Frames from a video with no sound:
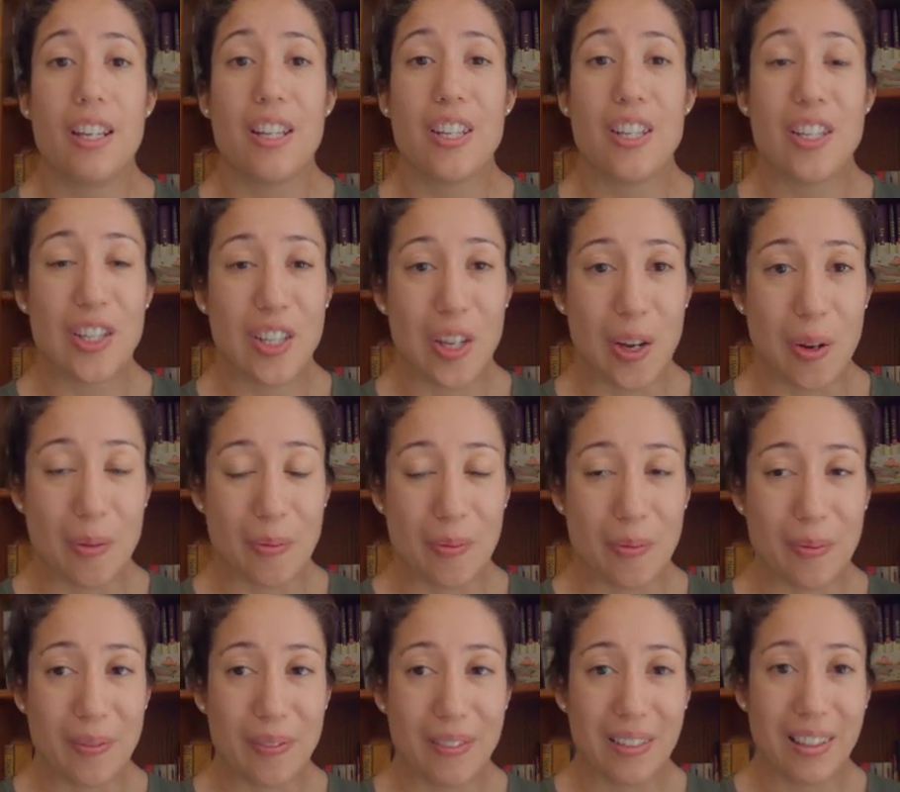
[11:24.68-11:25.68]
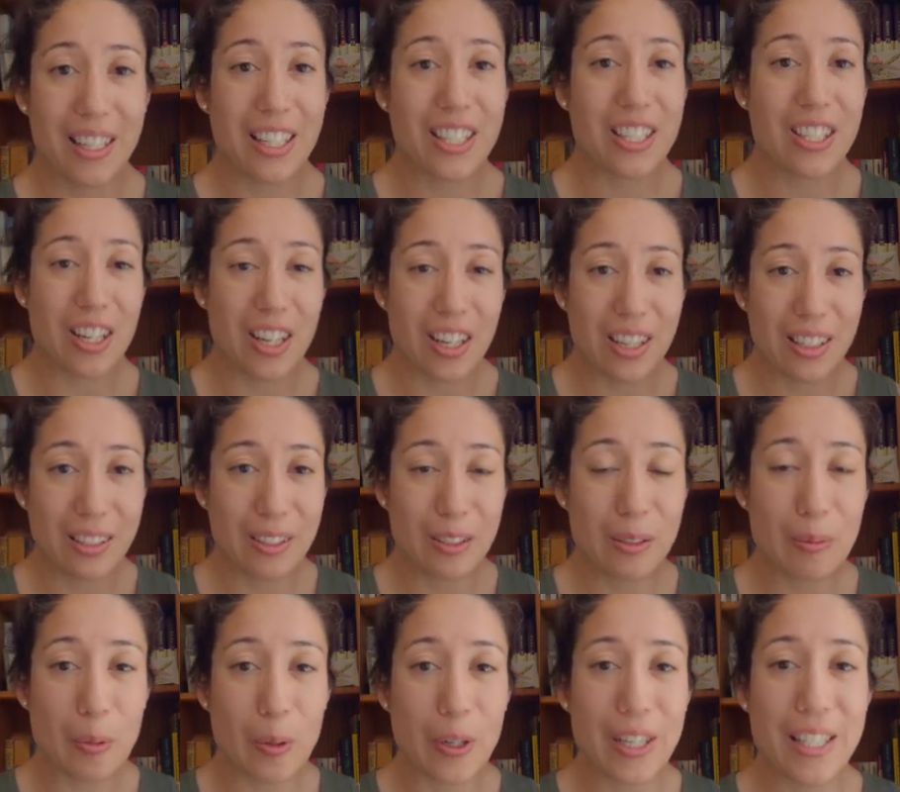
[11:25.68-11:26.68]
So let's talk a
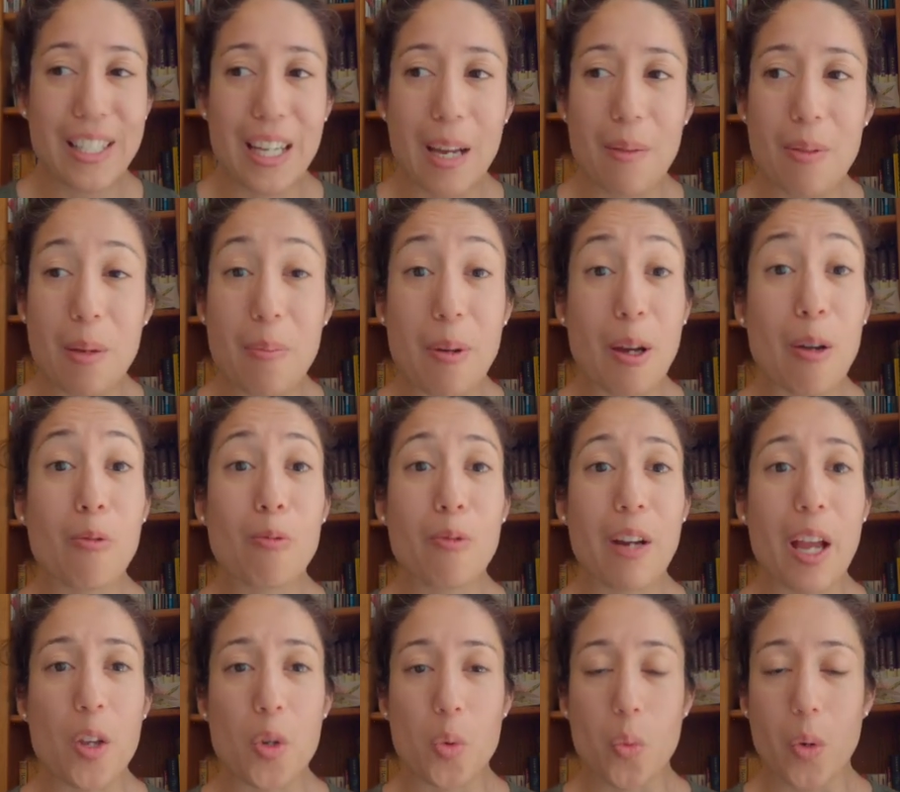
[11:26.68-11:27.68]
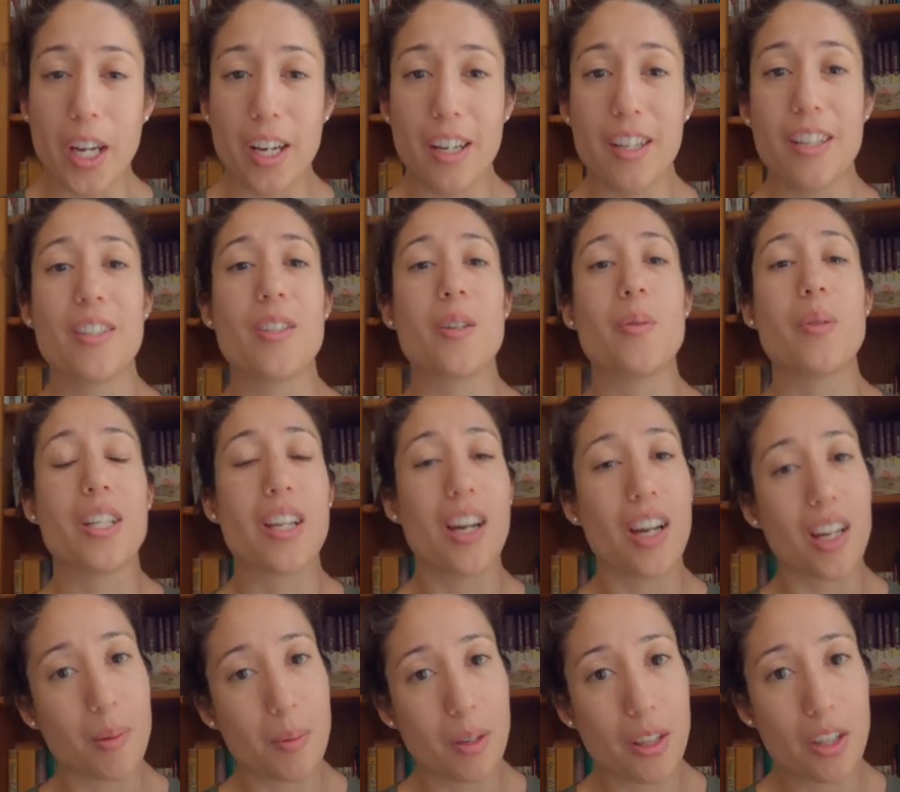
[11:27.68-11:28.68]
little more in depth about round 1. So we
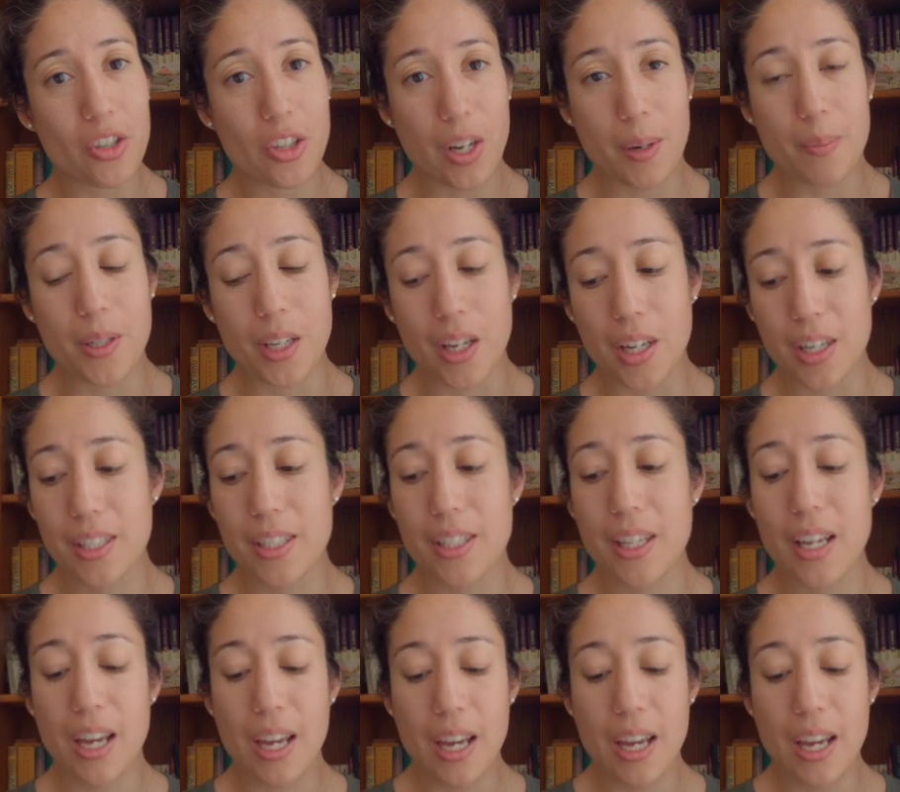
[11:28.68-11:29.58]
talked about the striped socks.